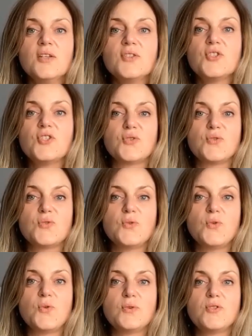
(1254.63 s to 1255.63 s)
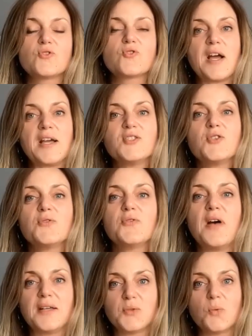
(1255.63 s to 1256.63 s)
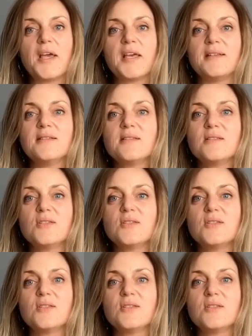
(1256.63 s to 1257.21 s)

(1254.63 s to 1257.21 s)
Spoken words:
to try to find ways